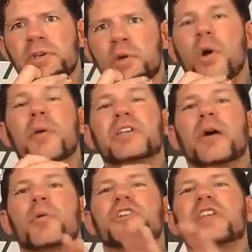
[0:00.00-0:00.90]
Well, I'm saying I
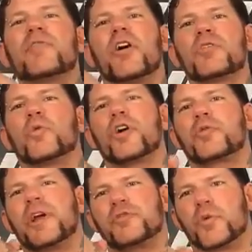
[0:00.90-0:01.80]
want to save all the work
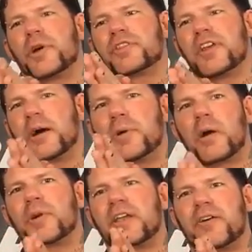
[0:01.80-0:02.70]
rate for one thing. I
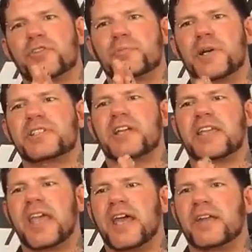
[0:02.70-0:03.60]
want to cover as much as I
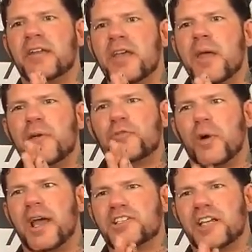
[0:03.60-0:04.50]
can before
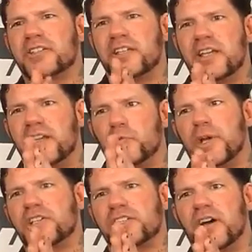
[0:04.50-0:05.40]
I actually get to the
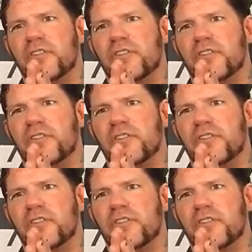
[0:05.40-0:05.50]
in-ring stuff.